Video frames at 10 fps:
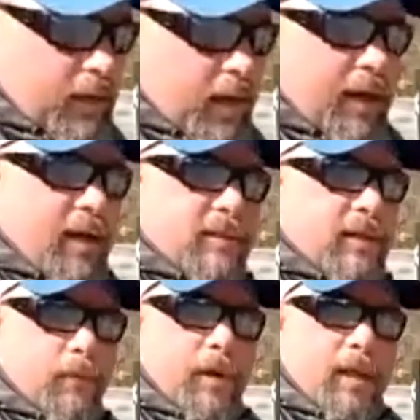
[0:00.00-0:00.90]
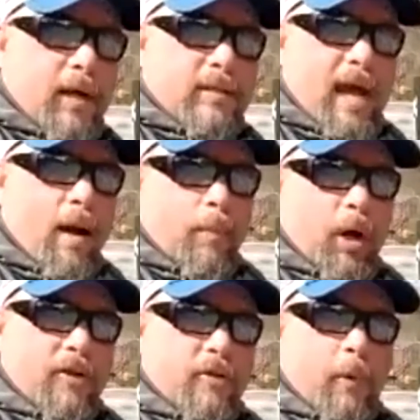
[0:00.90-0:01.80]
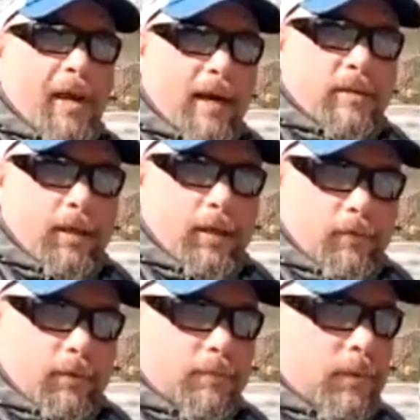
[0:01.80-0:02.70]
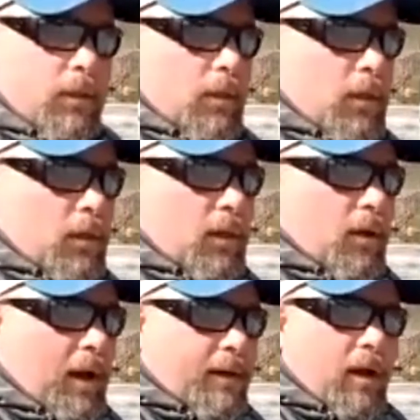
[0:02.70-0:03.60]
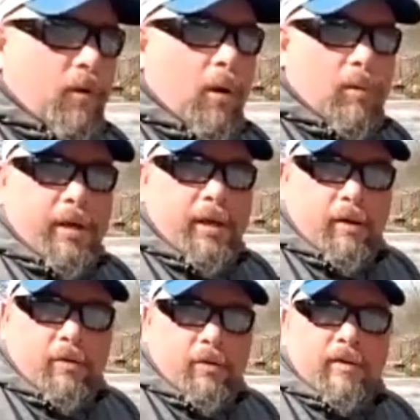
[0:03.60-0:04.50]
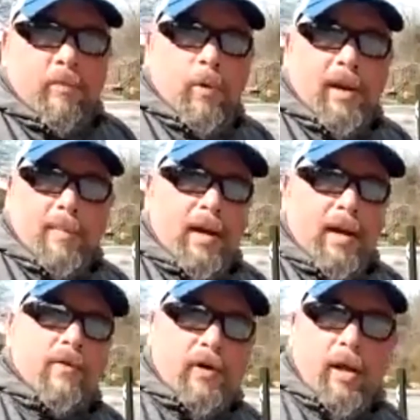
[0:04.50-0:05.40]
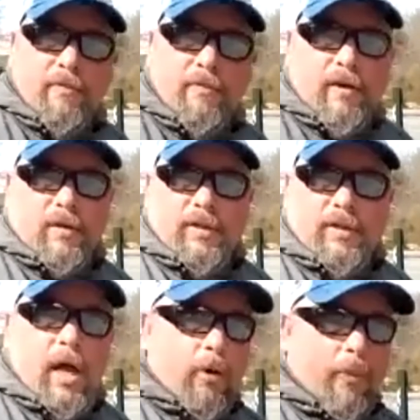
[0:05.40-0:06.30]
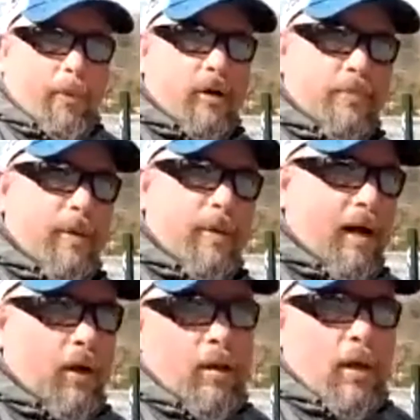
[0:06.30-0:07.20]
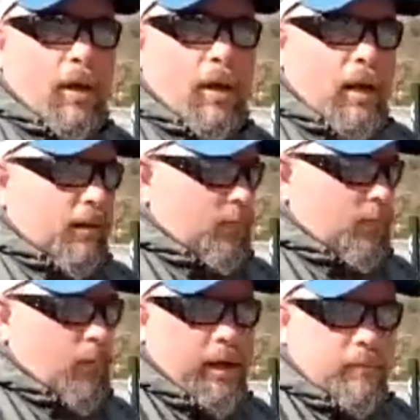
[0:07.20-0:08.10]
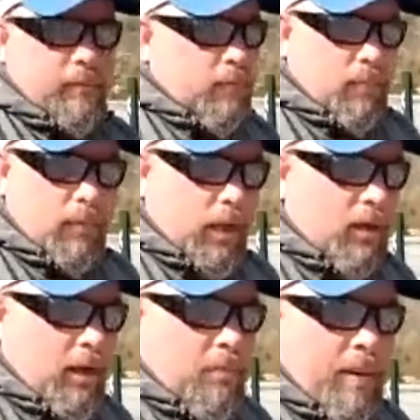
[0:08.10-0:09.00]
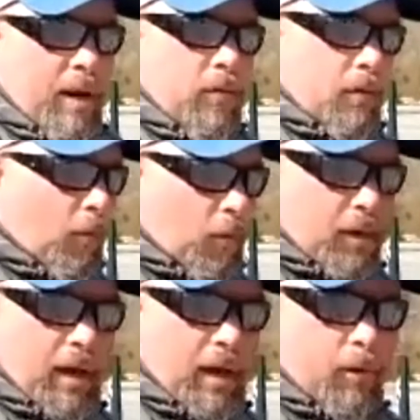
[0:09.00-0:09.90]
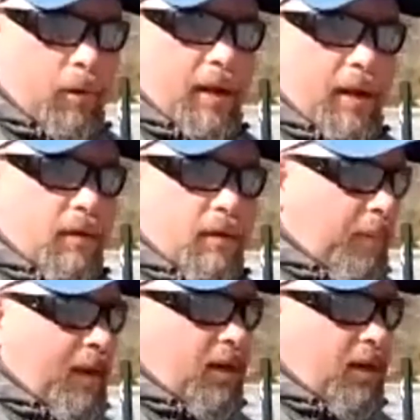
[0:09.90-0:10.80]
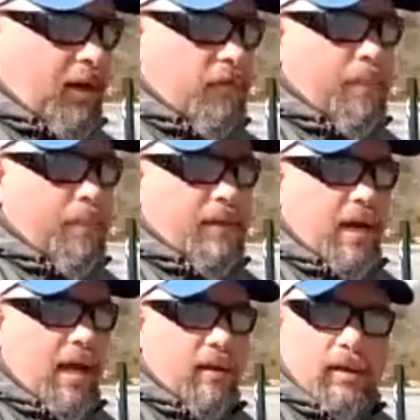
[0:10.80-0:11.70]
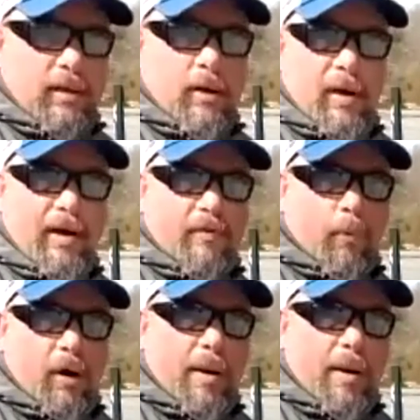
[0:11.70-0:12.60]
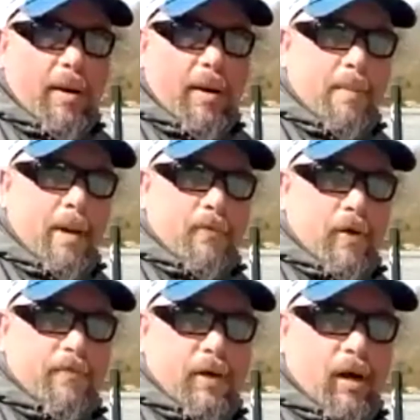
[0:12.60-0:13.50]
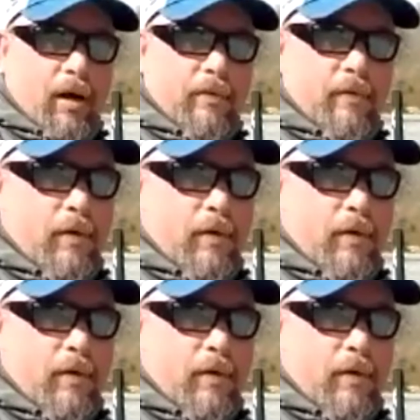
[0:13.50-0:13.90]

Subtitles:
lot of guys don't realize how much we actually use them. I don't only use them when I'm out trying to fish a shallow brush pile. When I unload my boat in the morning, I'll pull around to the bank, I'll drop my talons. I don't have to worry about my boat drifting off.